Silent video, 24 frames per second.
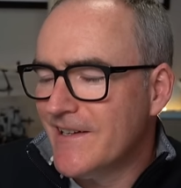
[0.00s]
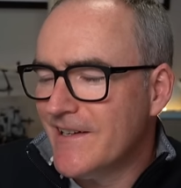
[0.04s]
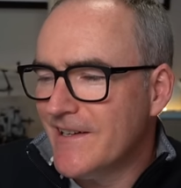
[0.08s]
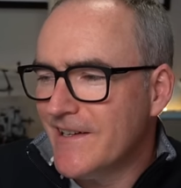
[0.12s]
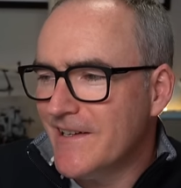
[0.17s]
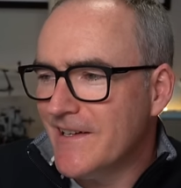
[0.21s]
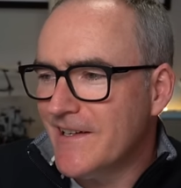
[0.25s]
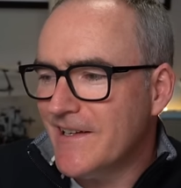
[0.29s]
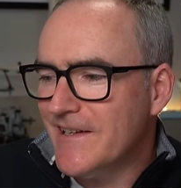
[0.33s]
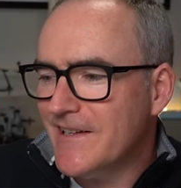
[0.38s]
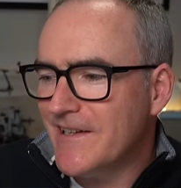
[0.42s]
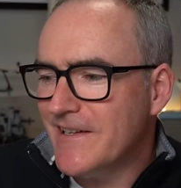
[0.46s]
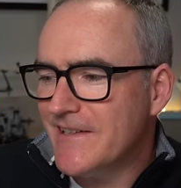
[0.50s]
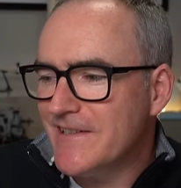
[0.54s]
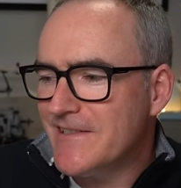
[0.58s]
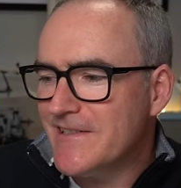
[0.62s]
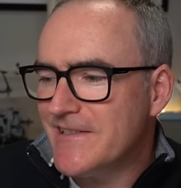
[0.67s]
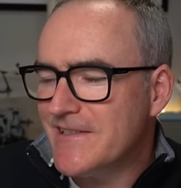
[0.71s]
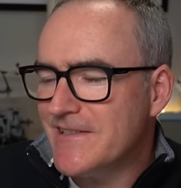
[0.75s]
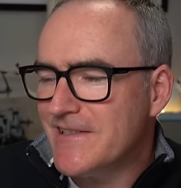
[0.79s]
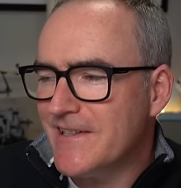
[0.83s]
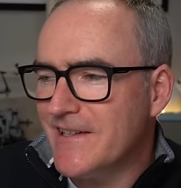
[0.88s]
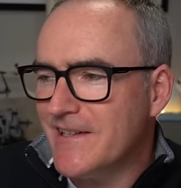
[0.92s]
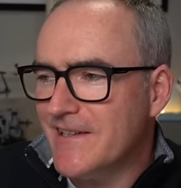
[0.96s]

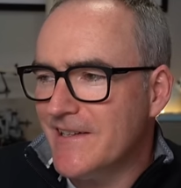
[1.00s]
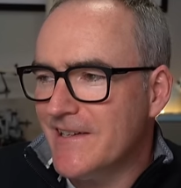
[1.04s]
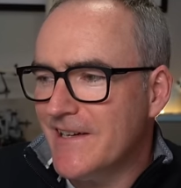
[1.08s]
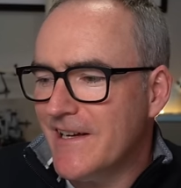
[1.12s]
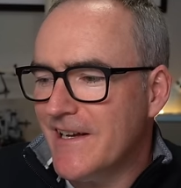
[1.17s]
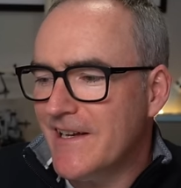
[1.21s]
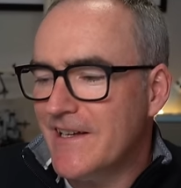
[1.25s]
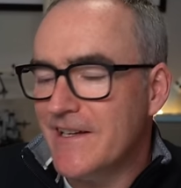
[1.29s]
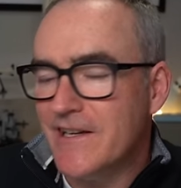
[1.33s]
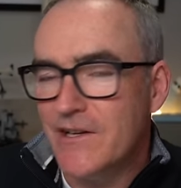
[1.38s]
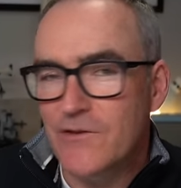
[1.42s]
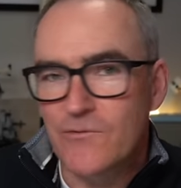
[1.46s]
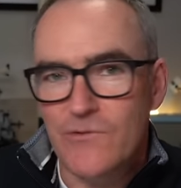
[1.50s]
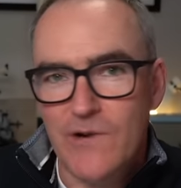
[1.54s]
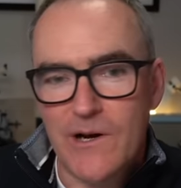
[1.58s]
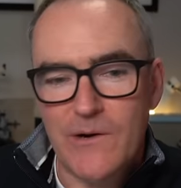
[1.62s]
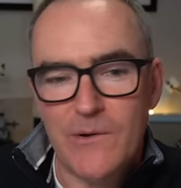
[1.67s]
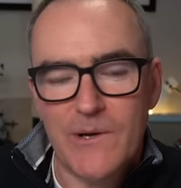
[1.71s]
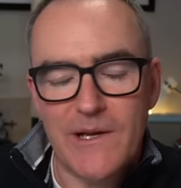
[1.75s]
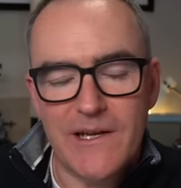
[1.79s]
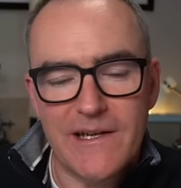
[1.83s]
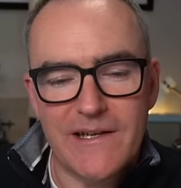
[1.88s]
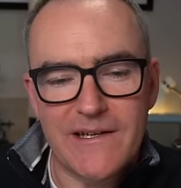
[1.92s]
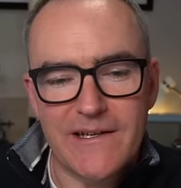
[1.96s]
It's in a
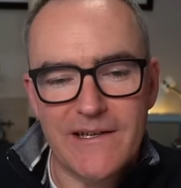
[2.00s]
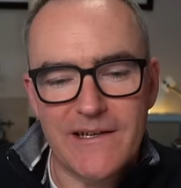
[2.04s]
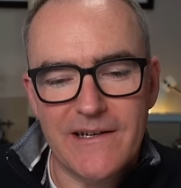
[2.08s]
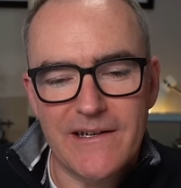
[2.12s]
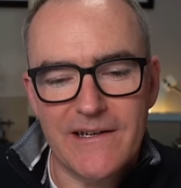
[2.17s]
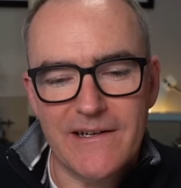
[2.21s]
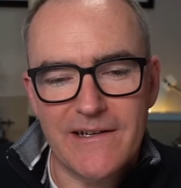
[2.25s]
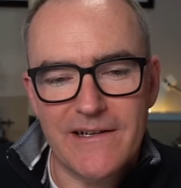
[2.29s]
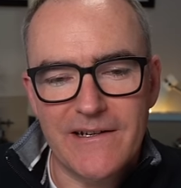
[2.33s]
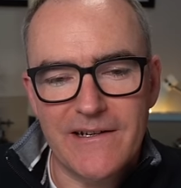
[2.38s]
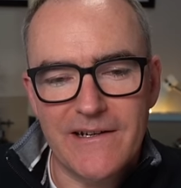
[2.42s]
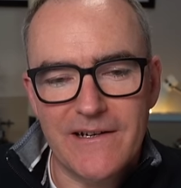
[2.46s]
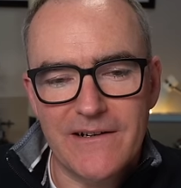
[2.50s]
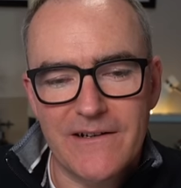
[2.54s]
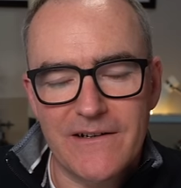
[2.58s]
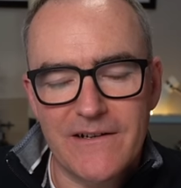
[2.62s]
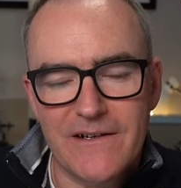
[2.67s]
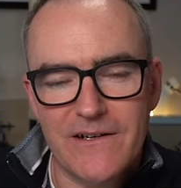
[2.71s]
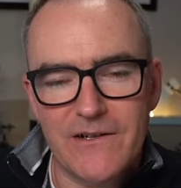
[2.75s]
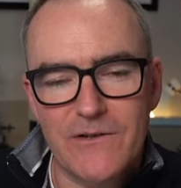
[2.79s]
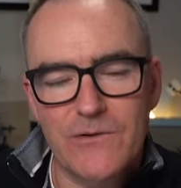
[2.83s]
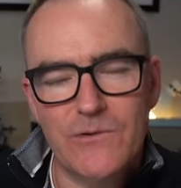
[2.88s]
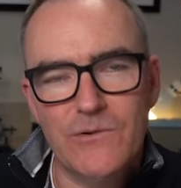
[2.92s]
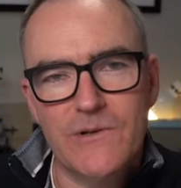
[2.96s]
growing, I'm going to
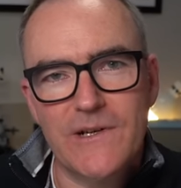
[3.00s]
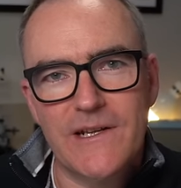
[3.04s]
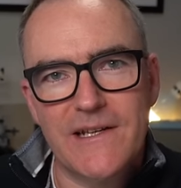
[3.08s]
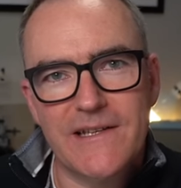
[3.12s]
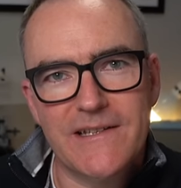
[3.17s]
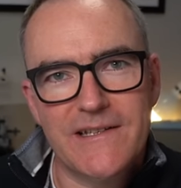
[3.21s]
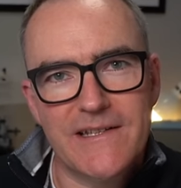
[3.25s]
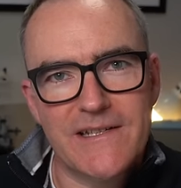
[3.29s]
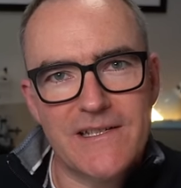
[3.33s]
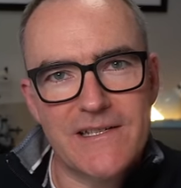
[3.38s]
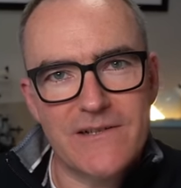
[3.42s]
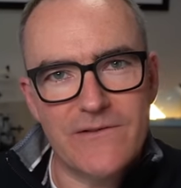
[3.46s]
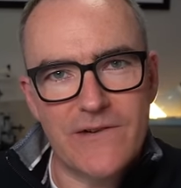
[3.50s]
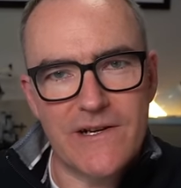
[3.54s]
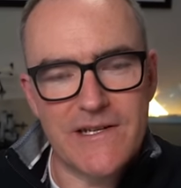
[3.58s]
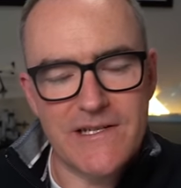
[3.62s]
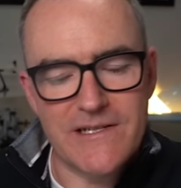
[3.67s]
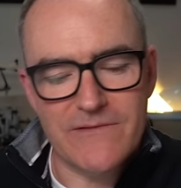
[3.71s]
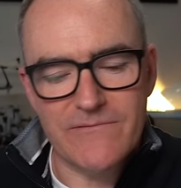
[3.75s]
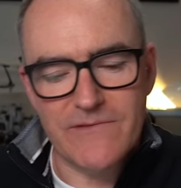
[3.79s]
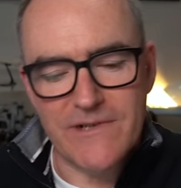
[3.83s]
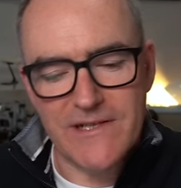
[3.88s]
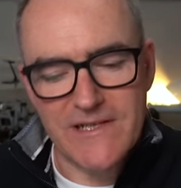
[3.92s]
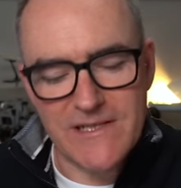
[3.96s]
call it
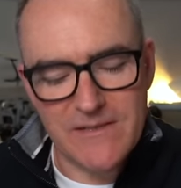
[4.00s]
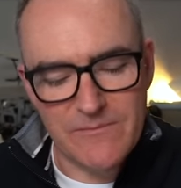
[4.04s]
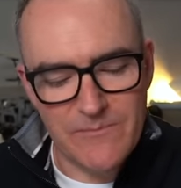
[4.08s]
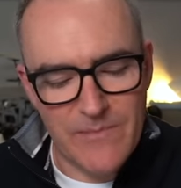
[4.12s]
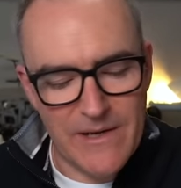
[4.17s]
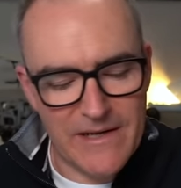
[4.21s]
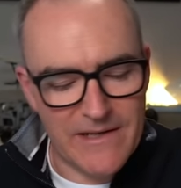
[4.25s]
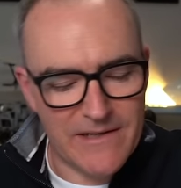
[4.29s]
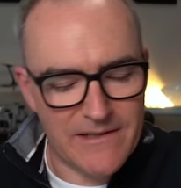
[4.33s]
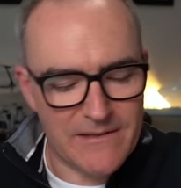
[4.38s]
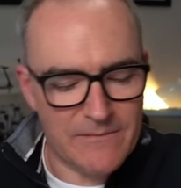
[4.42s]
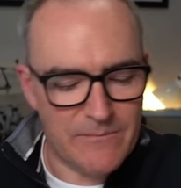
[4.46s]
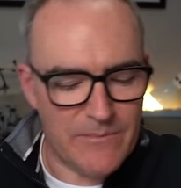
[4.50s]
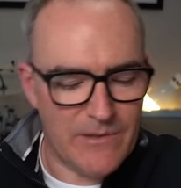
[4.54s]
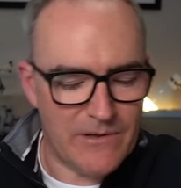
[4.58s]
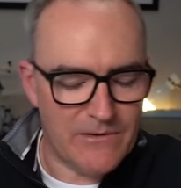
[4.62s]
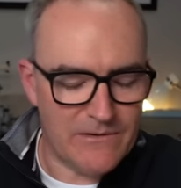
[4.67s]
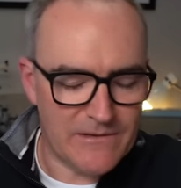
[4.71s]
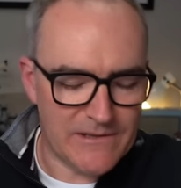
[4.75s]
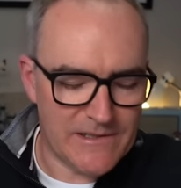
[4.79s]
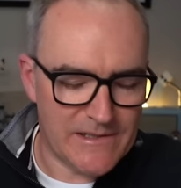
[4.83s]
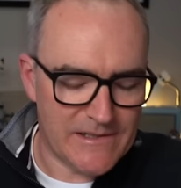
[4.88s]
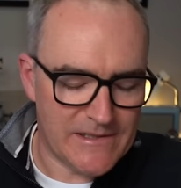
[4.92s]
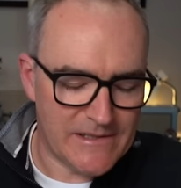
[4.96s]
discretionary spend
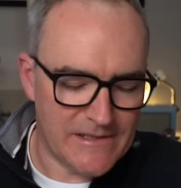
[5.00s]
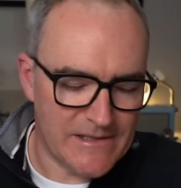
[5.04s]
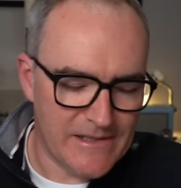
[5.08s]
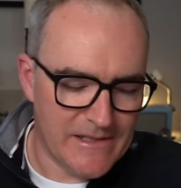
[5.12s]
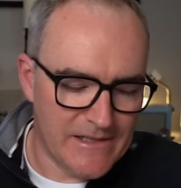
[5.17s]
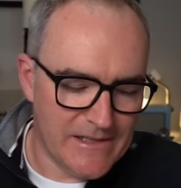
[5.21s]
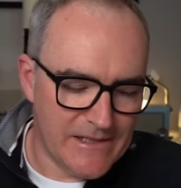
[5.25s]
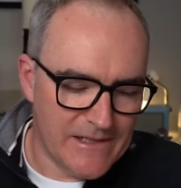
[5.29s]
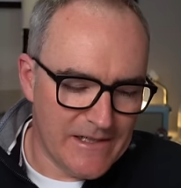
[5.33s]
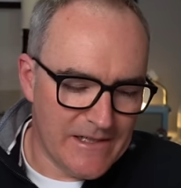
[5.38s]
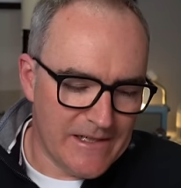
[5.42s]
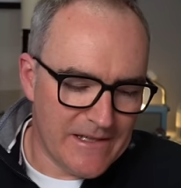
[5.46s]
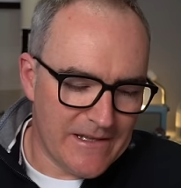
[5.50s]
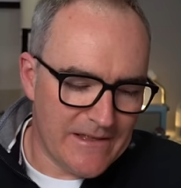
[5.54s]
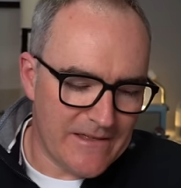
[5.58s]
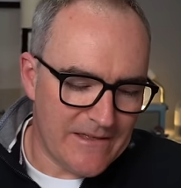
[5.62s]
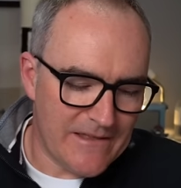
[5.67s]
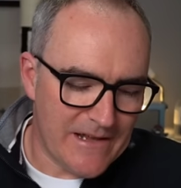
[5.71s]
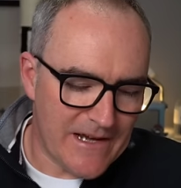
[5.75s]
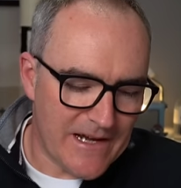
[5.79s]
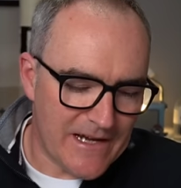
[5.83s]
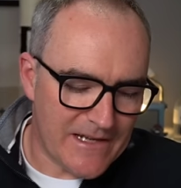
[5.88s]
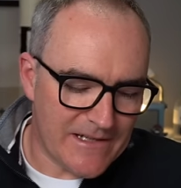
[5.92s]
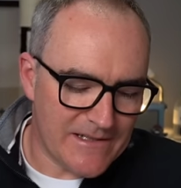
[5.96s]
pot,
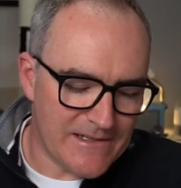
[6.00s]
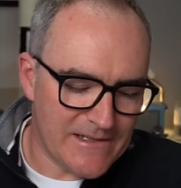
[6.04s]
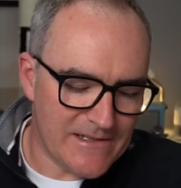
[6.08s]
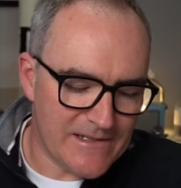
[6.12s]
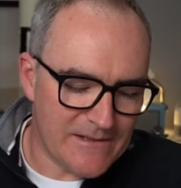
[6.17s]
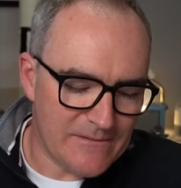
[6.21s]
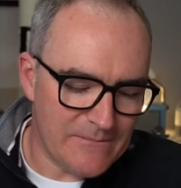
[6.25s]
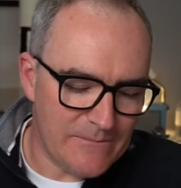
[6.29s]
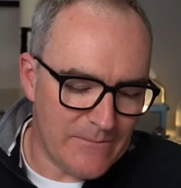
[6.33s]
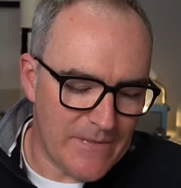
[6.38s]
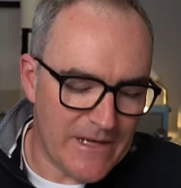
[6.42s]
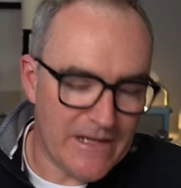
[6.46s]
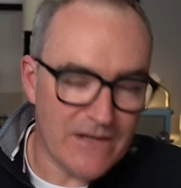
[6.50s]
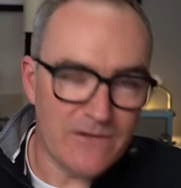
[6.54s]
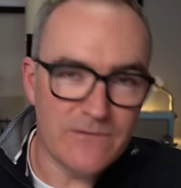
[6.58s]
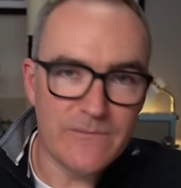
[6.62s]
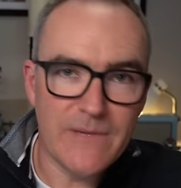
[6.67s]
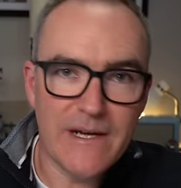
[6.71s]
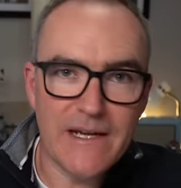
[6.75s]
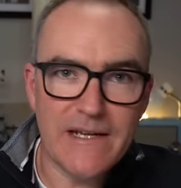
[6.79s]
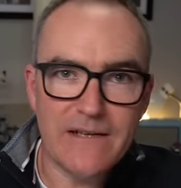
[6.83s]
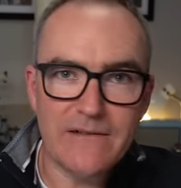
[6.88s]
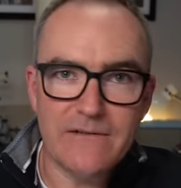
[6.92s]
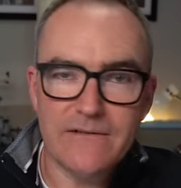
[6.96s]
that may or
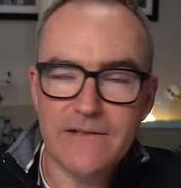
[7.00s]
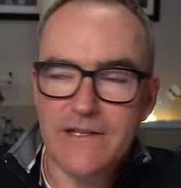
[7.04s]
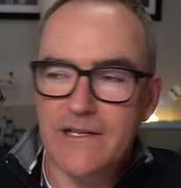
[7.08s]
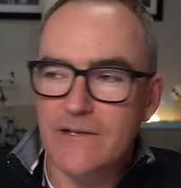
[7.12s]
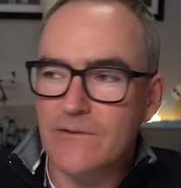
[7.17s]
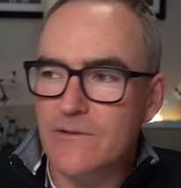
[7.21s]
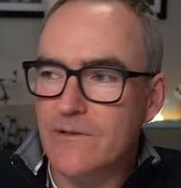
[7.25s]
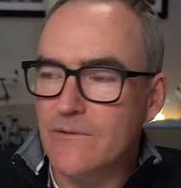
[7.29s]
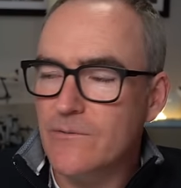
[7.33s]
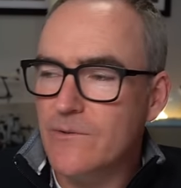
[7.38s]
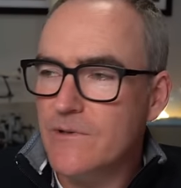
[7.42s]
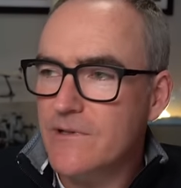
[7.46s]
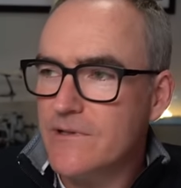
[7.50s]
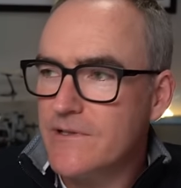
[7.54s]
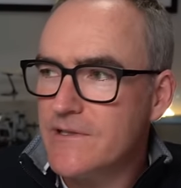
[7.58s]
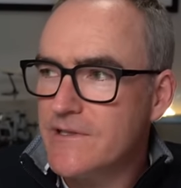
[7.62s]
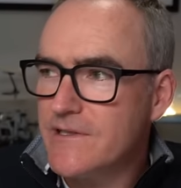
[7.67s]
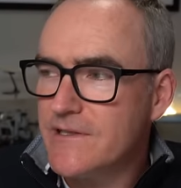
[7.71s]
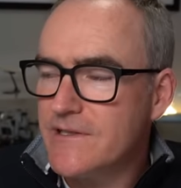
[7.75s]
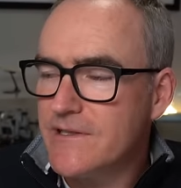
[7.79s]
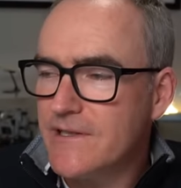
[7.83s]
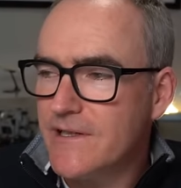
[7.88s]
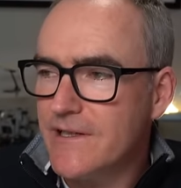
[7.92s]
may not go on a watch.